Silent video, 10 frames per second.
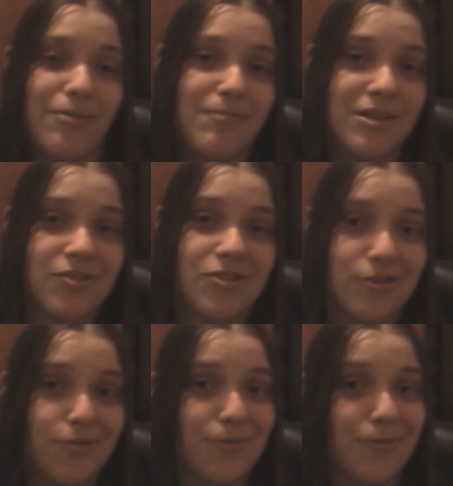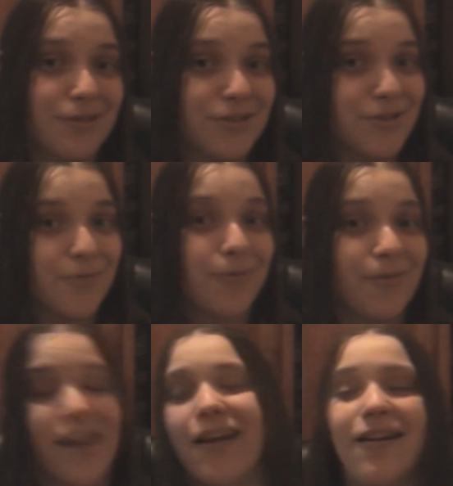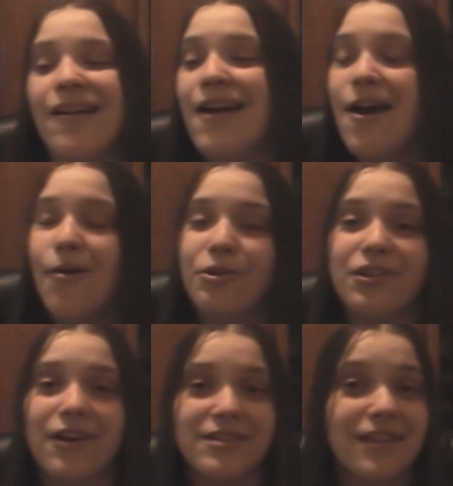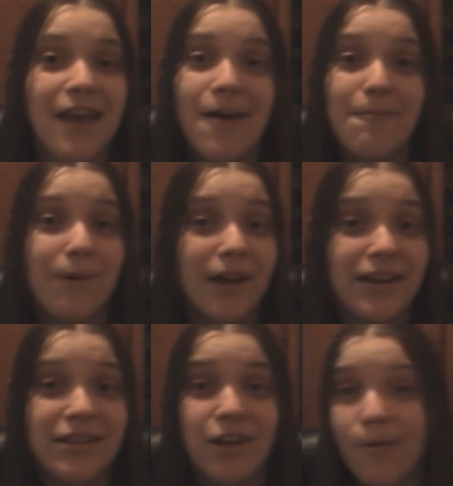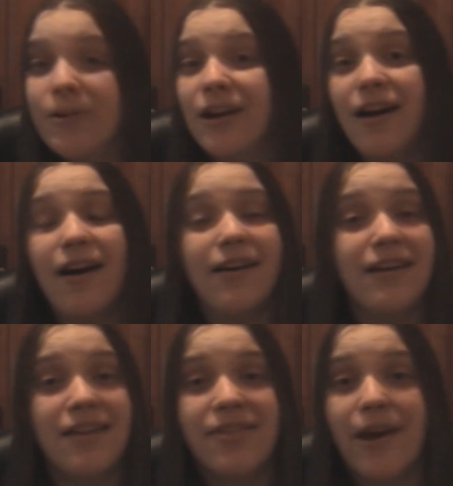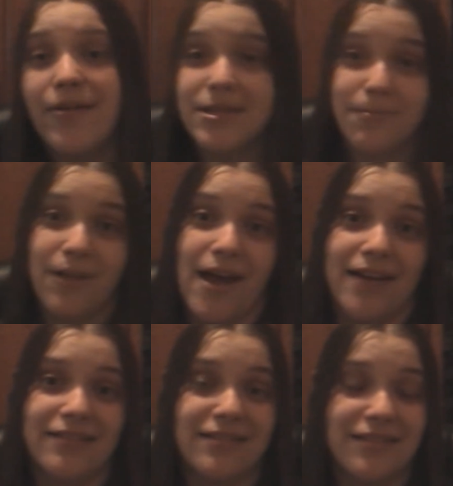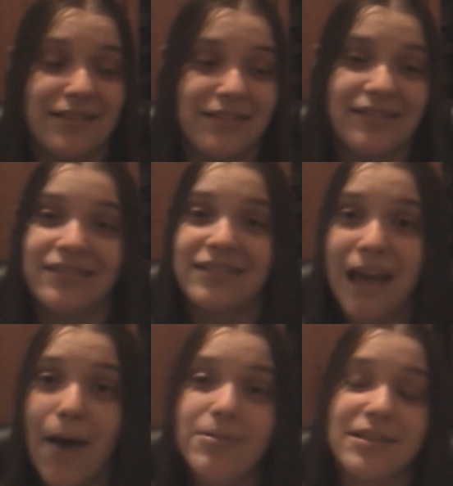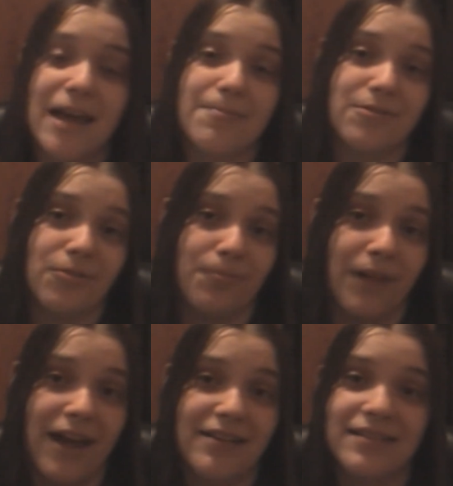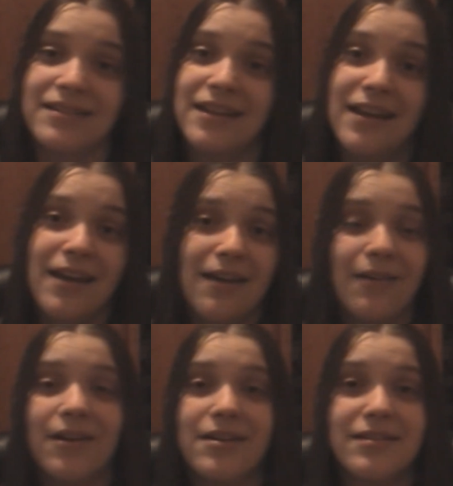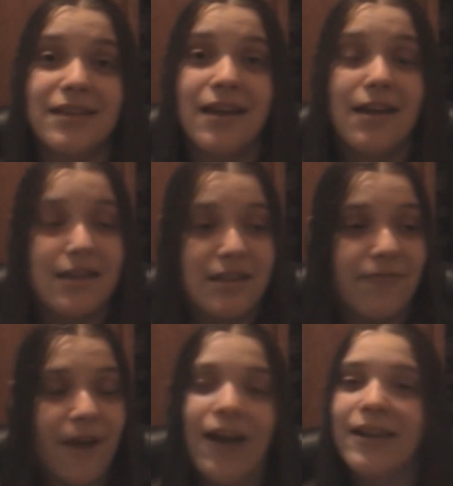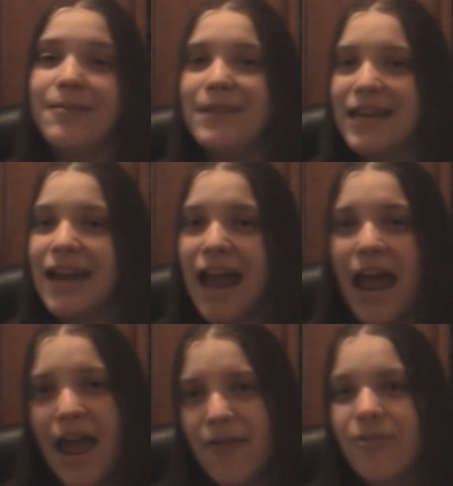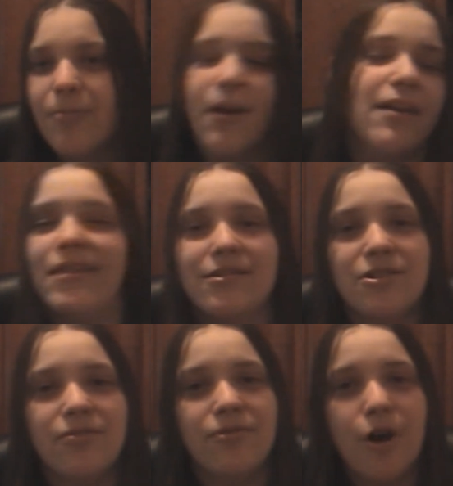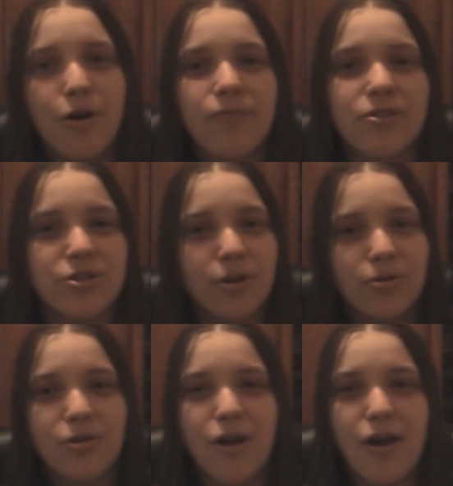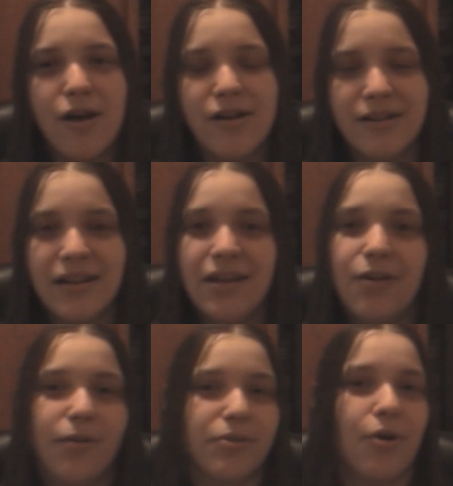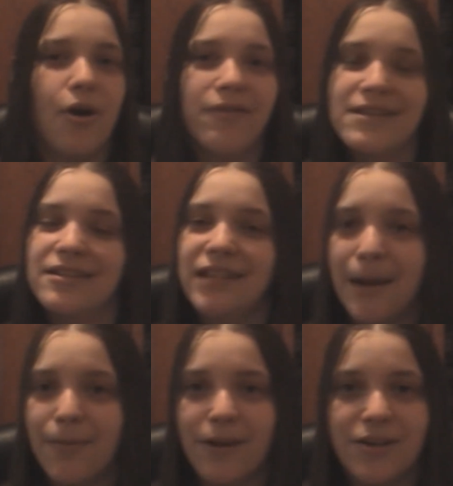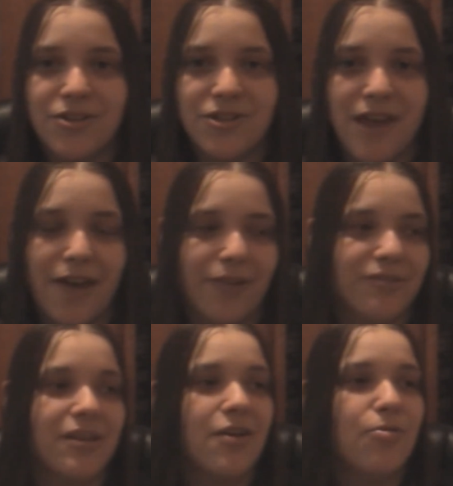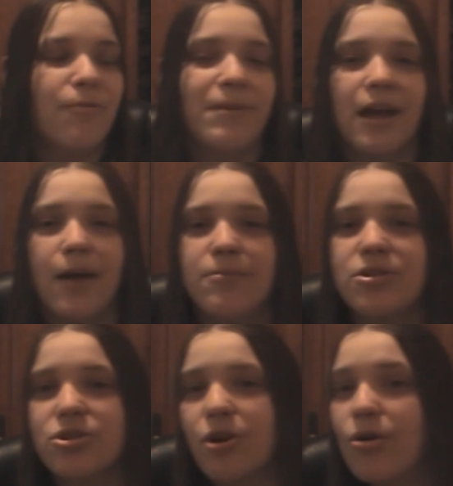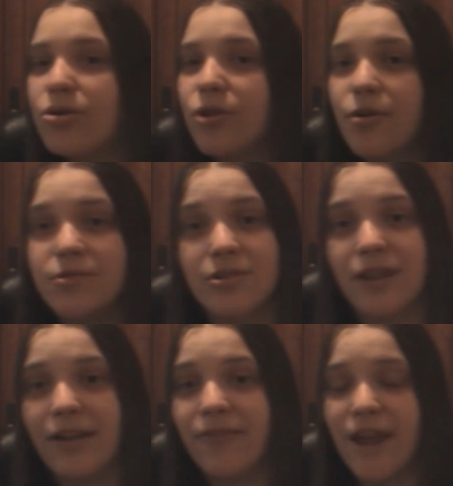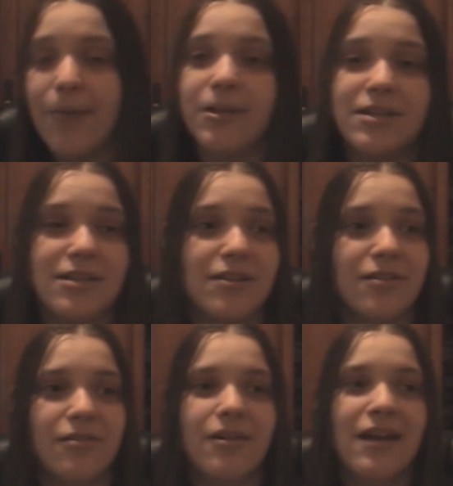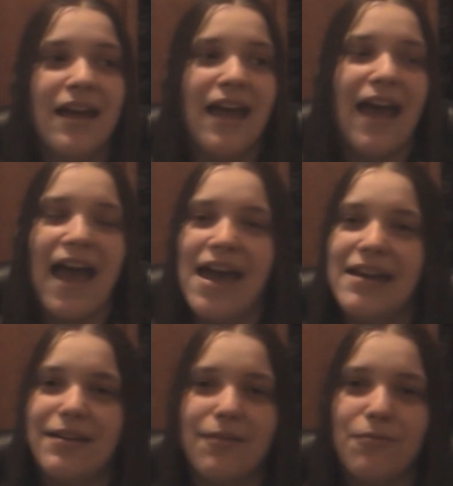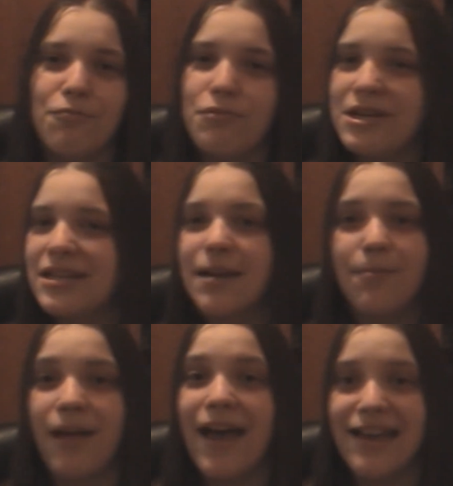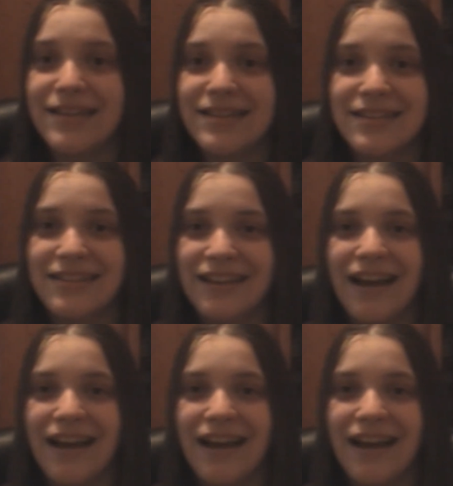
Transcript: We missed you. We wished you were there with us. But Youmacon, that was a blast. That was an absolute blast. Because you finally meet everybody that you've known for so long, with all these collaboration channels who have become so close. They're like family to you. And we just had a blast.